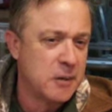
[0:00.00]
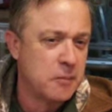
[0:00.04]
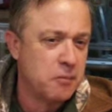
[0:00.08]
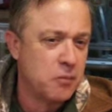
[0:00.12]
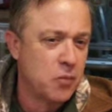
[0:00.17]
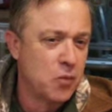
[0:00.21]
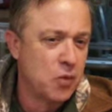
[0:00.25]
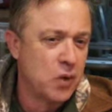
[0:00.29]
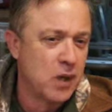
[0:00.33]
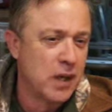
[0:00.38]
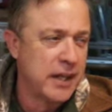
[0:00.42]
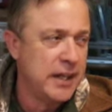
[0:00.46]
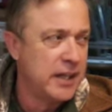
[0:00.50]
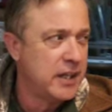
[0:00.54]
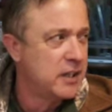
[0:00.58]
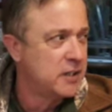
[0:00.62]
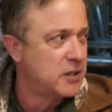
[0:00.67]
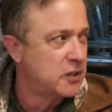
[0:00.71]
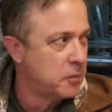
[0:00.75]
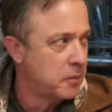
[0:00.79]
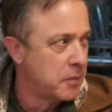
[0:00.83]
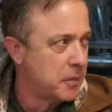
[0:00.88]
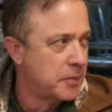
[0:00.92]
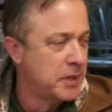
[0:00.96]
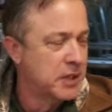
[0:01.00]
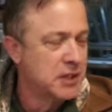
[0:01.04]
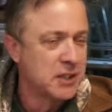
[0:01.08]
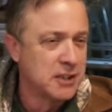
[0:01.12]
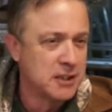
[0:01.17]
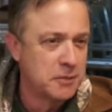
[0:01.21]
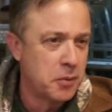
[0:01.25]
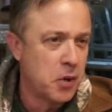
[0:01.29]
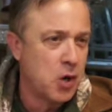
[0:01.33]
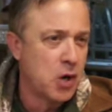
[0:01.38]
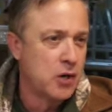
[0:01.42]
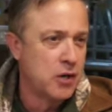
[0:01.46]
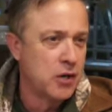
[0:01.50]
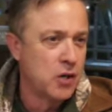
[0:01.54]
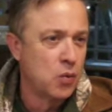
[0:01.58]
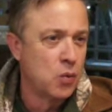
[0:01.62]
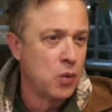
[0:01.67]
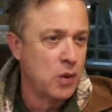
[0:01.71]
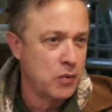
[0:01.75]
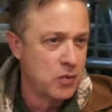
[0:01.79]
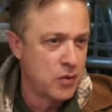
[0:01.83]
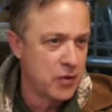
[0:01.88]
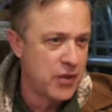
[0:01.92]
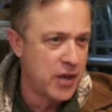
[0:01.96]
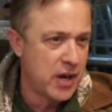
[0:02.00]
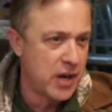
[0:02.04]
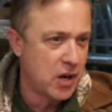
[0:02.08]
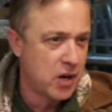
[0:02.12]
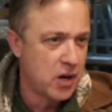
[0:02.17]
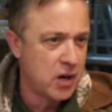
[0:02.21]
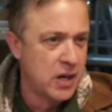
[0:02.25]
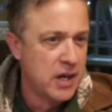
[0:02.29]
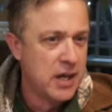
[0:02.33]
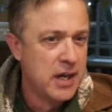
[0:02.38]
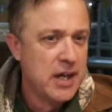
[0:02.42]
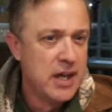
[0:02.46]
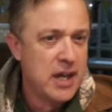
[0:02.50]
related to my business partner, we were there.